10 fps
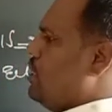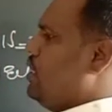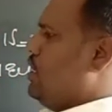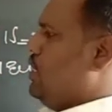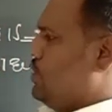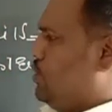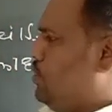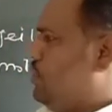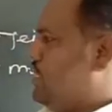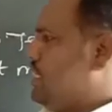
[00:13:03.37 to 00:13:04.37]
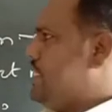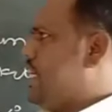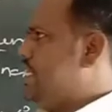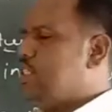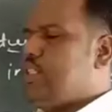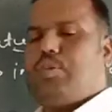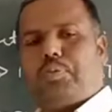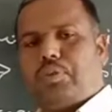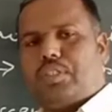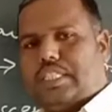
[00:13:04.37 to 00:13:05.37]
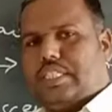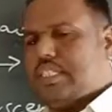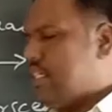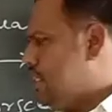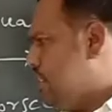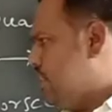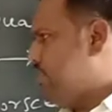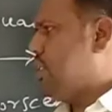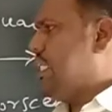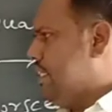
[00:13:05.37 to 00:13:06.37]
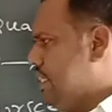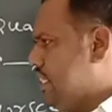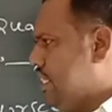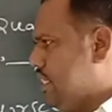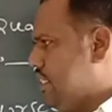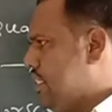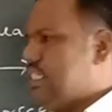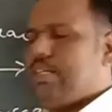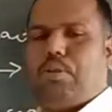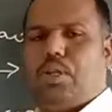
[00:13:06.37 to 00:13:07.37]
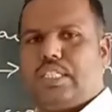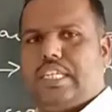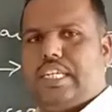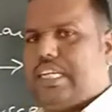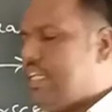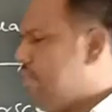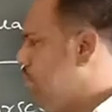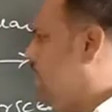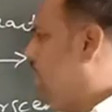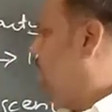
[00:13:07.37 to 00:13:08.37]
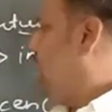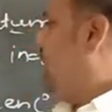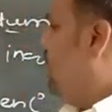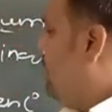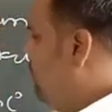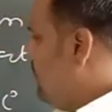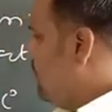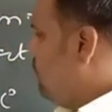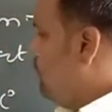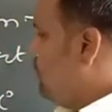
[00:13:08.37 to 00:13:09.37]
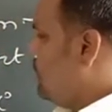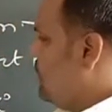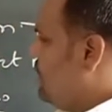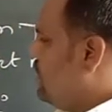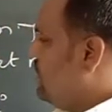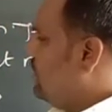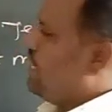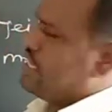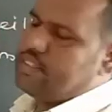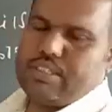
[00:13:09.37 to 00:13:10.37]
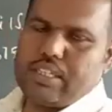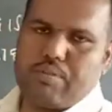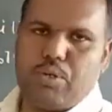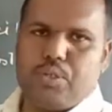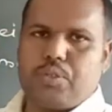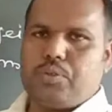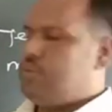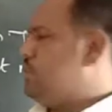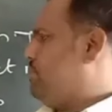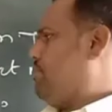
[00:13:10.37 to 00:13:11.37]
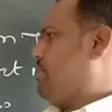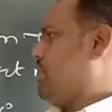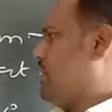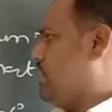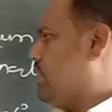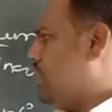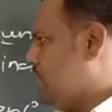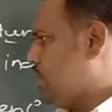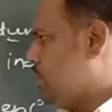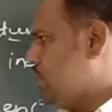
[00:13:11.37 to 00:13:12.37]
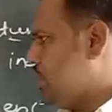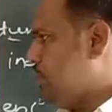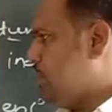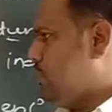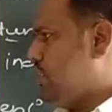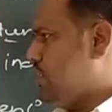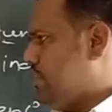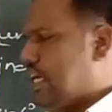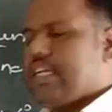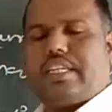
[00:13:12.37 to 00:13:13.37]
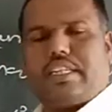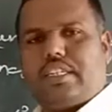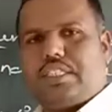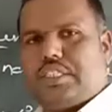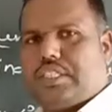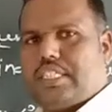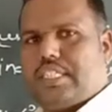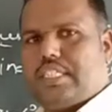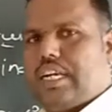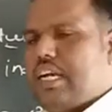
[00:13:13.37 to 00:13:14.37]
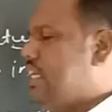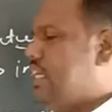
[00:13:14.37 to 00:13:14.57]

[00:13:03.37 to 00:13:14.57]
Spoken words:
So this radiative process we discuss in Jablonski diagram. What is fluorescence? Activated molecule goes into the higher energy state, and